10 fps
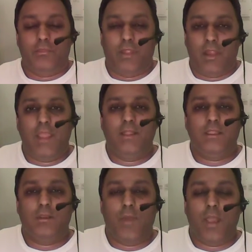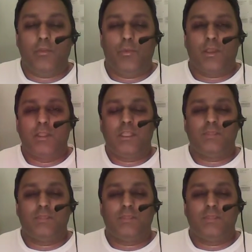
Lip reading: The lady, where can